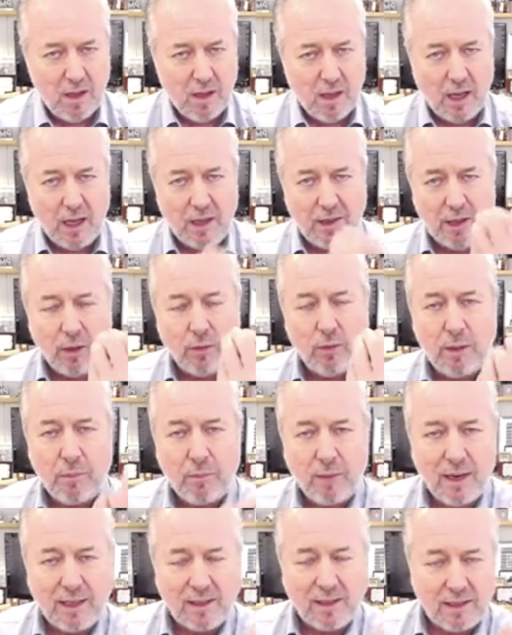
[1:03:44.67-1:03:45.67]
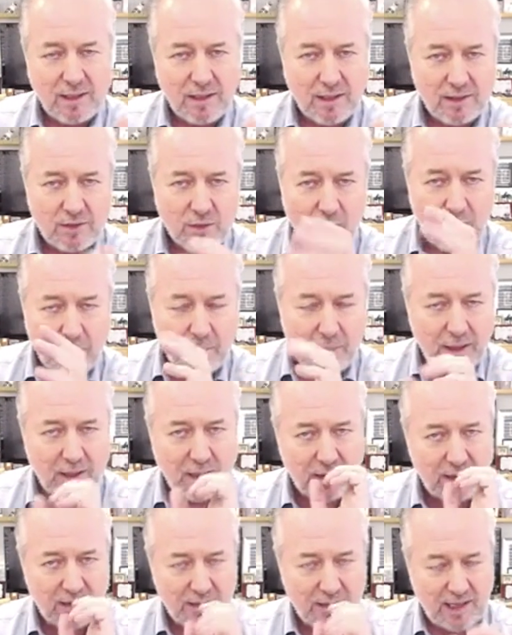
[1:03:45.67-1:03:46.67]
The only presidents who have been
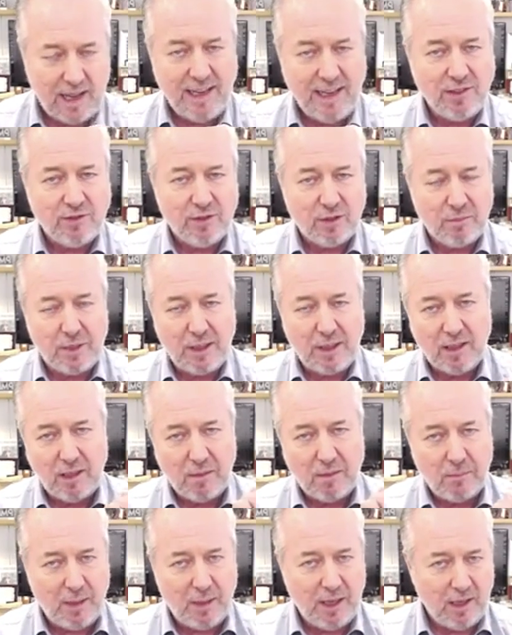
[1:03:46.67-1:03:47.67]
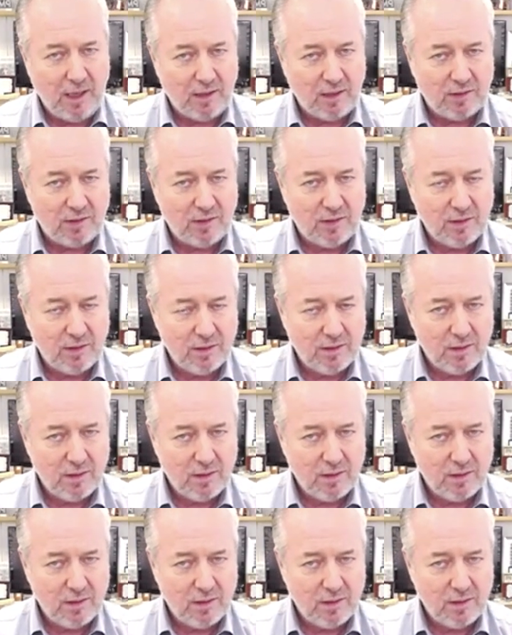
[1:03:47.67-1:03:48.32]
in danger of being impeached